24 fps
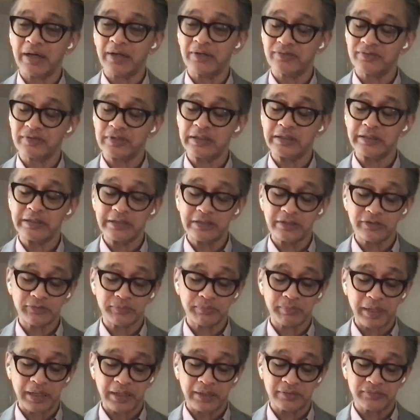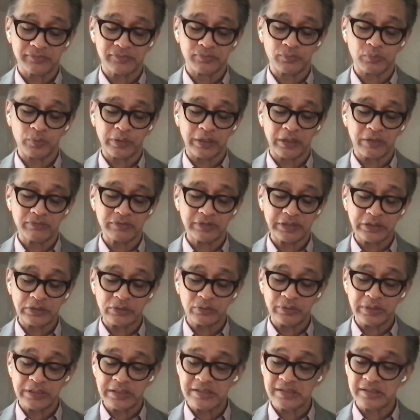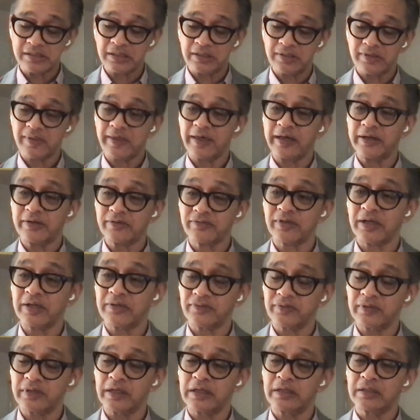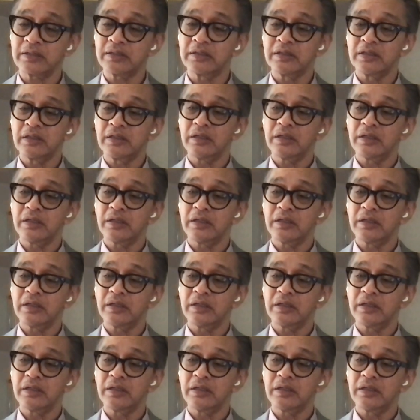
past, in years past, whenever Indonesia chairs ASEAN,